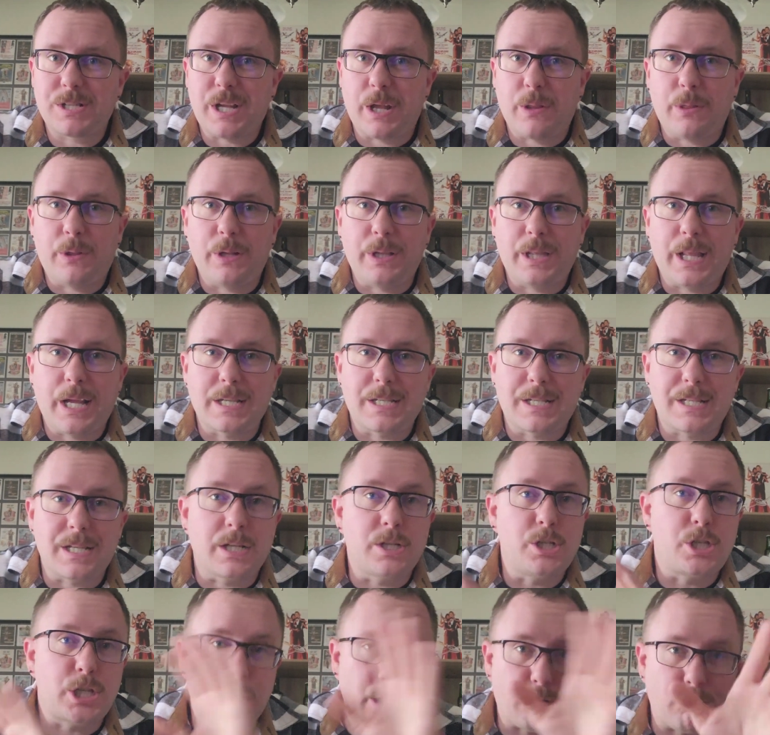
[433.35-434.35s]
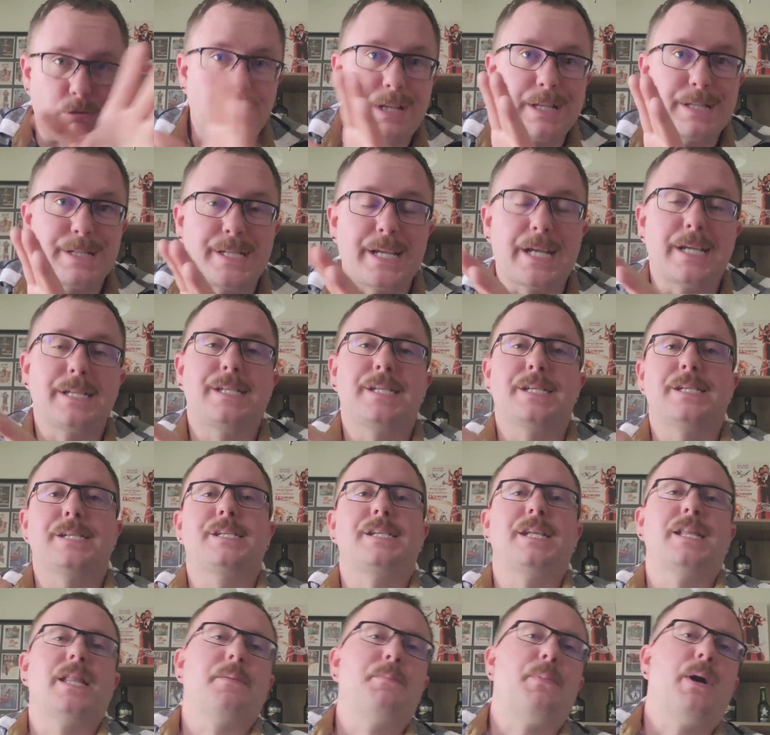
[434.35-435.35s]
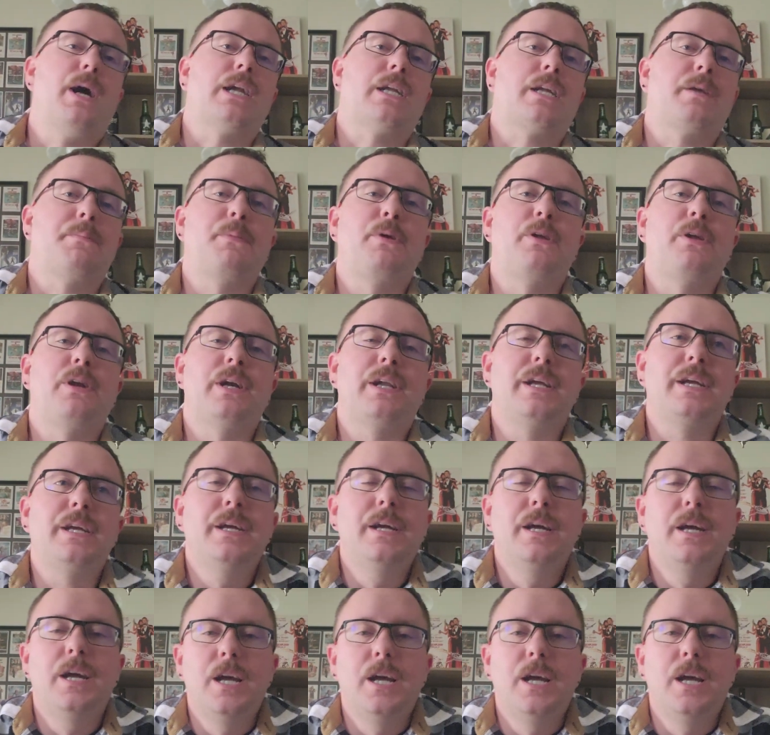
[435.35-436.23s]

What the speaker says: I think that's a general consensus in the Bond community.